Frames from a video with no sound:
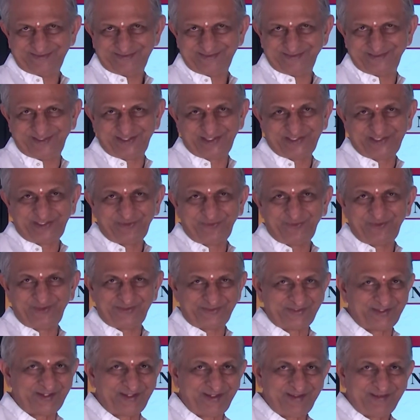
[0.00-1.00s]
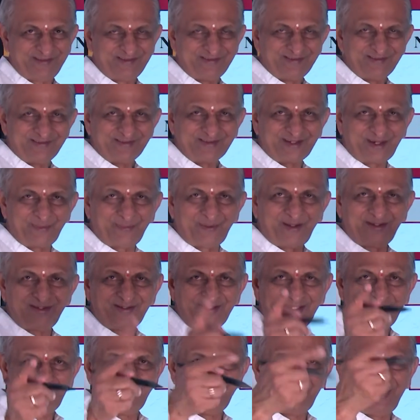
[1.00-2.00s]
Just now you have studied. Come
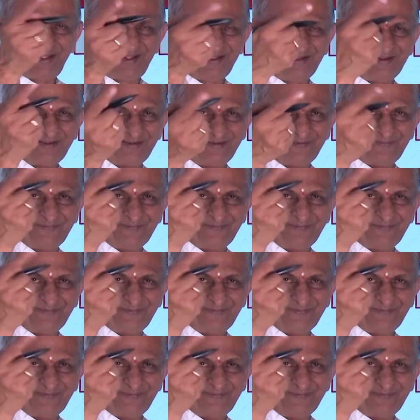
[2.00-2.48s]
on, anybody?